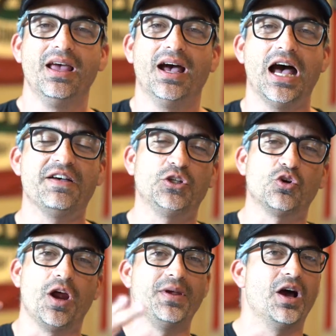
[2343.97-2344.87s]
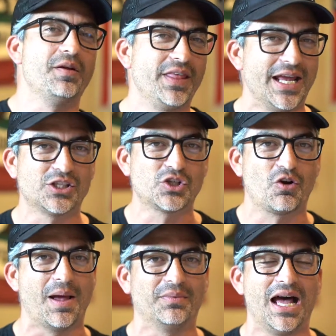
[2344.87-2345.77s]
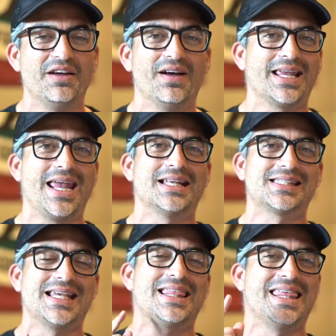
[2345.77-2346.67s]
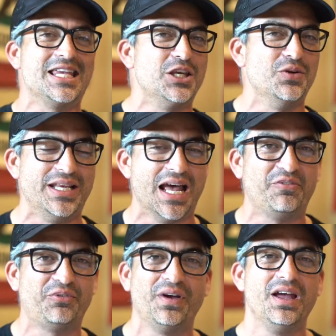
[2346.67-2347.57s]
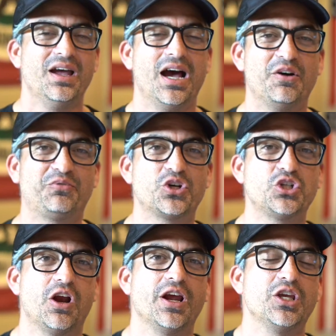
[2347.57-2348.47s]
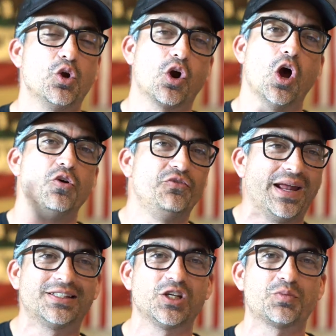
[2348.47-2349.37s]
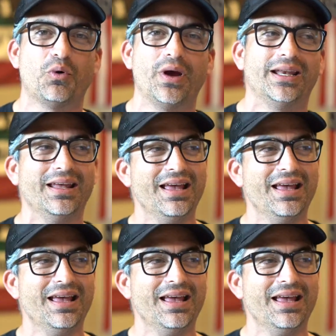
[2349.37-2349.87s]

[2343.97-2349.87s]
If you join me on the Instagram Live, I can't say thank you enough for sharing your own vantage point.